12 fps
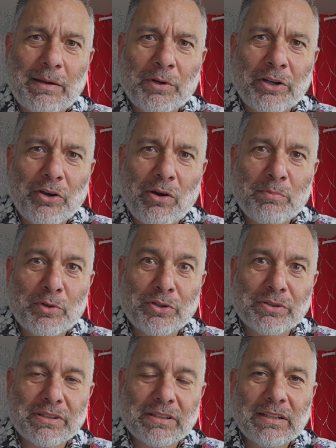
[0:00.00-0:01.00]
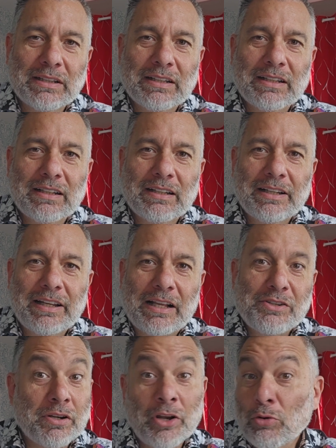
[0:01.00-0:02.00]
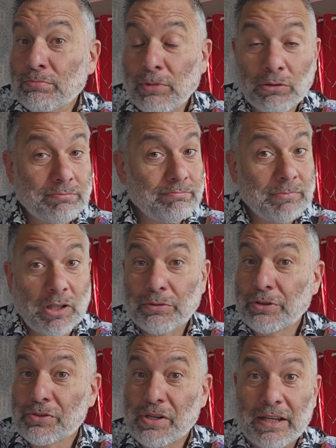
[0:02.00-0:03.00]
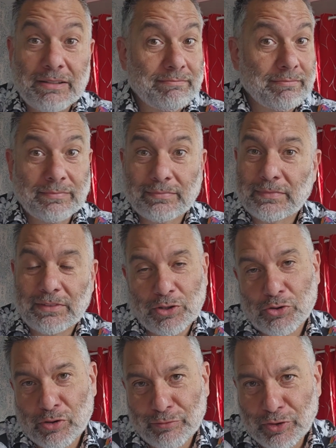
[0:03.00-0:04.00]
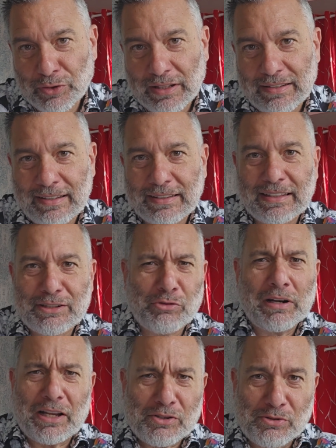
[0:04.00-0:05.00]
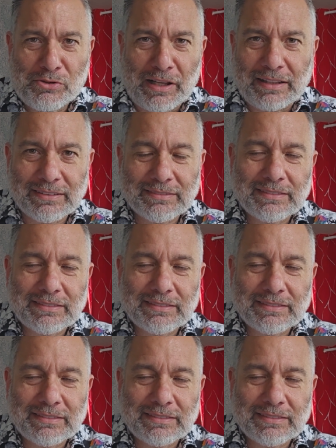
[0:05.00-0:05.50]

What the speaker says: want to go abroad. You say, no, you'll say, those of you that think that Trent has to stay,